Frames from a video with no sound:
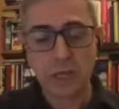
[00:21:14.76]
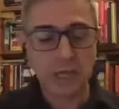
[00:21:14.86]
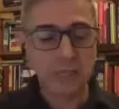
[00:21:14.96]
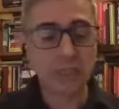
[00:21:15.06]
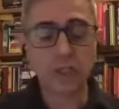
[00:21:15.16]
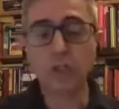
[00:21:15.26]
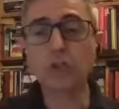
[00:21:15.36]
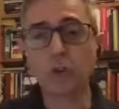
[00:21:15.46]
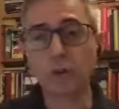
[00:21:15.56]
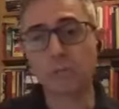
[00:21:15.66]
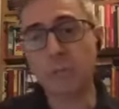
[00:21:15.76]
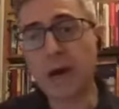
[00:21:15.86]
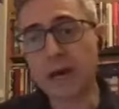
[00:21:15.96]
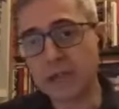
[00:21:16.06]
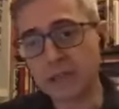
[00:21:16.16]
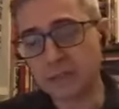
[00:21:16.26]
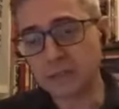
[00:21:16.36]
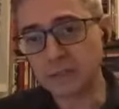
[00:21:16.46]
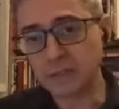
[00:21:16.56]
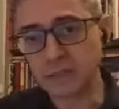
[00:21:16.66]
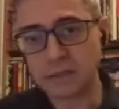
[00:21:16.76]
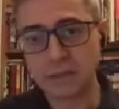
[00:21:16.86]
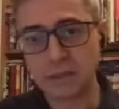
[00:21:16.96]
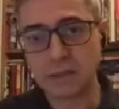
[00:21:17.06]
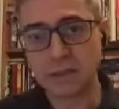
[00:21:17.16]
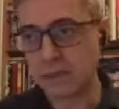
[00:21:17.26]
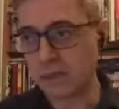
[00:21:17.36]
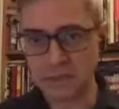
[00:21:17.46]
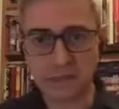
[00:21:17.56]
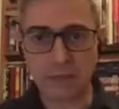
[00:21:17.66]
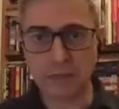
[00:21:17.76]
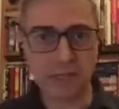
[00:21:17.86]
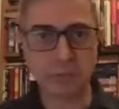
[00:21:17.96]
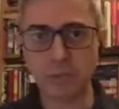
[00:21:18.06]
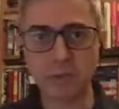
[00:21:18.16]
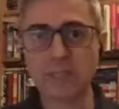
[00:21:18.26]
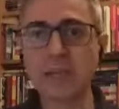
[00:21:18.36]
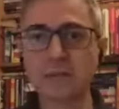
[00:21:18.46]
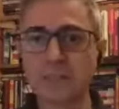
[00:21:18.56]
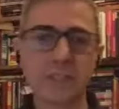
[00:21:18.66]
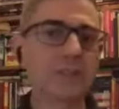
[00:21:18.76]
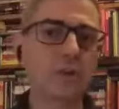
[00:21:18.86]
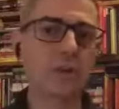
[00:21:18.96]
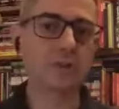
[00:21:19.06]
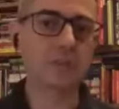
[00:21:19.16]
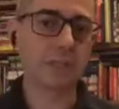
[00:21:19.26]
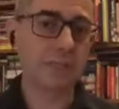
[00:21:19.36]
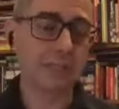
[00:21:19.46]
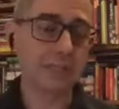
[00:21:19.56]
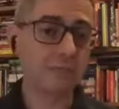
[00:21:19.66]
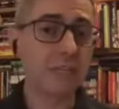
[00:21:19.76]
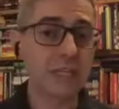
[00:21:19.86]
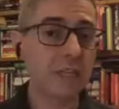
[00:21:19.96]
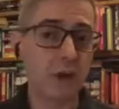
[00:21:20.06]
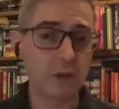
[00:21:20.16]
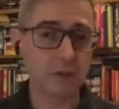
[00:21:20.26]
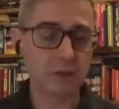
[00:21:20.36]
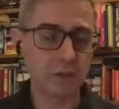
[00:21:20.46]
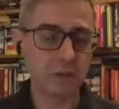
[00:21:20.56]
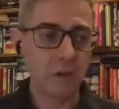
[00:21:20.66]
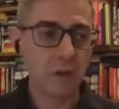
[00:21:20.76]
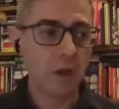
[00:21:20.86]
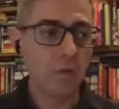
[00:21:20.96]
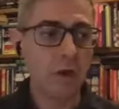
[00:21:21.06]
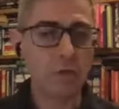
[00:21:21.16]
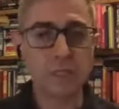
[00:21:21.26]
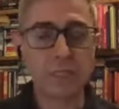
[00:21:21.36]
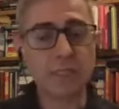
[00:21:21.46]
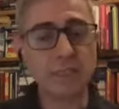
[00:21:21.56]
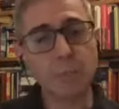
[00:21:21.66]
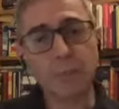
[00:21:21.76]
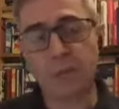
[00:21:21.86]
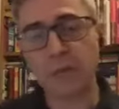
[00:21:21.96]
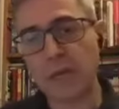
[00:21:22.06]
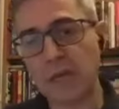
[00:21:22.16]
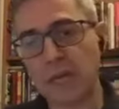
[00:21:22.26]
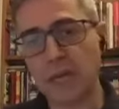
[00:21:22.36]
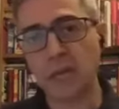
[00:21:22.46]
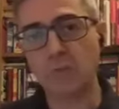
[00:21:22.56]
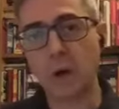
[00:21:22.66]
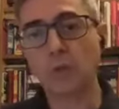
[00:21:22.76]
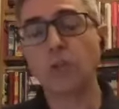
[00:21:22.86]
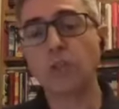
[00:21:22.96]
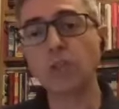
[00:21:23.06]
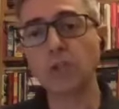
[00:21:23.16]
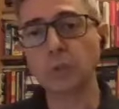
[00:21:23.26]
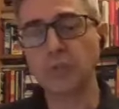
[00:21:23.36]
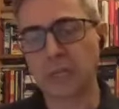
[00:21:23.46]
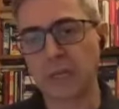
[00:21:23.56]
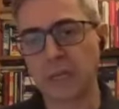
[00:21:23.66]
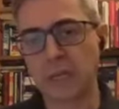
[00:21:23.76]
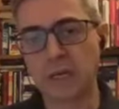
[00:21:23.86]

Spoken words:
The two combined, it would sound so trivial, but it's really not. When we stop thinking about using